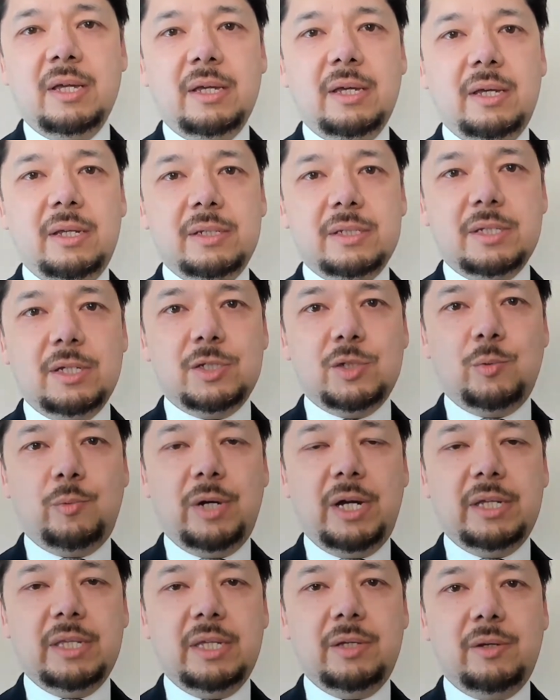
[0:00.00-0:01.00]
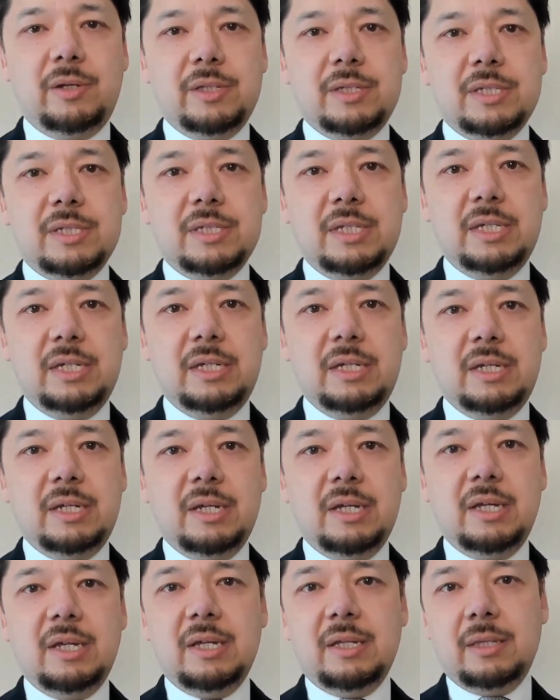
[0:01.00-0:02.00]
in such a way that you can see
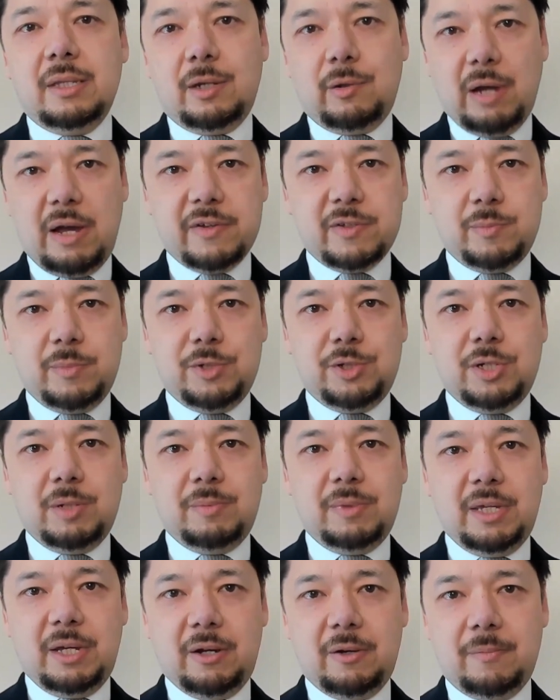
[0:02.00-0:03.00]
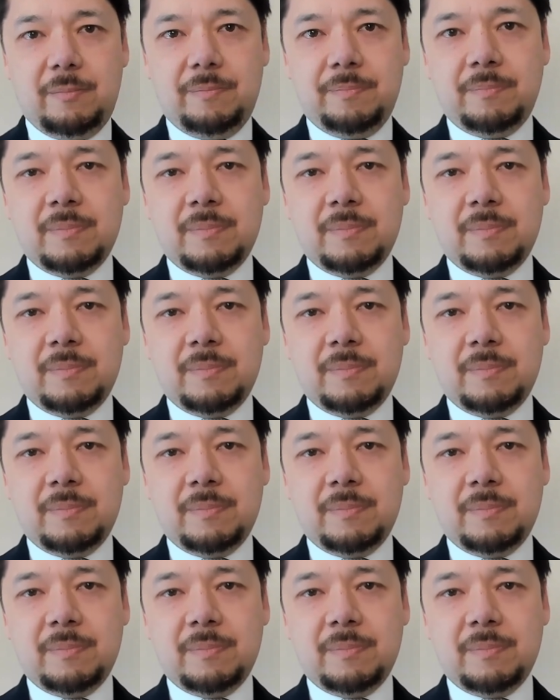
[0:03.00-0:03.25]
the craftsmanship there.